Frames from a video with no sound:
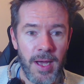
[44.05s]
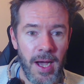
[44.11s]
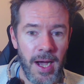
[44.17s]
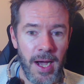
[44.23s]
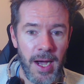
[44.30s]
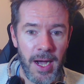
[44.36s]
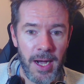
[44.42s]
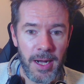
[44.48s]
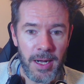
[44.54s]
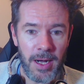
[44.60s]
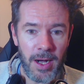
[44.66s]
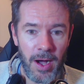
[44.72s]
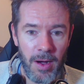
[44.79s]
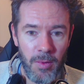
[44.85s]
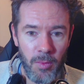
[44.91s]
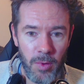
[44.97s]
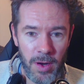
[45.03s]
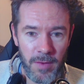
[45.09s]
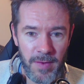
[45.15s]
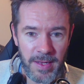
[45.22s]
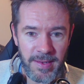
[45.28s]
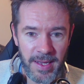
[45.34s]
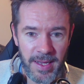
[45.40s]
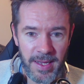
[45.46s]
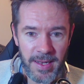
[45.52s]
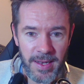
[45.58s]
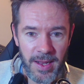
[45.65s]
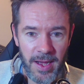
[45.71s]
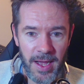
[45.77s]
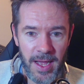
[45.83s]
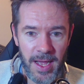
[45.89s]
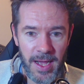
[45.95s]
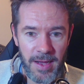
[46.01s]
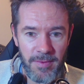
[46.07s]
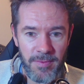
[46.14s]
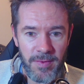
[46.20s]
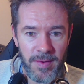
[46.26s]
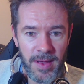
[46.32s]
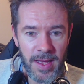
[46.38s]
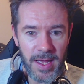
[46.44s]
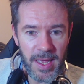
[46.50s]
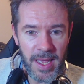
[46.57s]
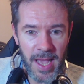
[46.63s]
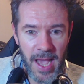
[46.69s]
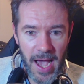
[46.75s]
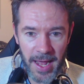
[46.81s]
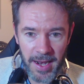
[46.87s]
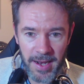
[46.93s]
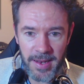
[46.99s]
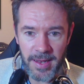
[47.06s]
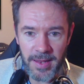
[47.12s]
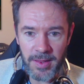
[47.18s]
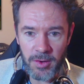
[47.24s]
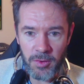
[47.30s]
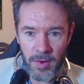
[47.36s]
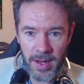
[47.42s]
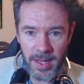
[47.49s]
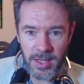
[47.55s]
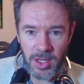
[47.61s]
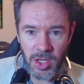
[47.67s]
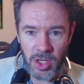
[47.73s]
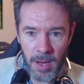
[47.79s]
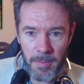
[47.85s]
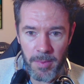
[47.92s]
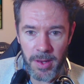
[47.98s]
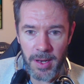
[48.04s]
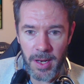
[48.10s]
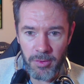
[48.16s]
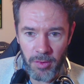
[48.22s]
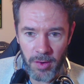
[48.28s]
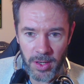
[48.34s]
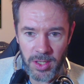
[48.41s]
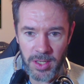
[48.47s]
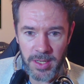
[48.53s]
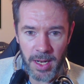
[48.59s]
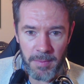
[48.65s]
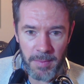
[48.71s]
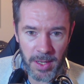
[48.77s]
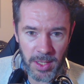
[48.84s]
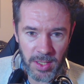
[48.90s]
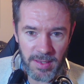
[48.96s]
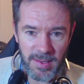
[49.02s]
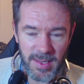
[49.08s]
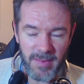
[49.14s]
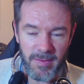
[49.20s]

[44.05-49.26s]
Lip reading: What have I done? I have added in the Grand Champion introduction animations.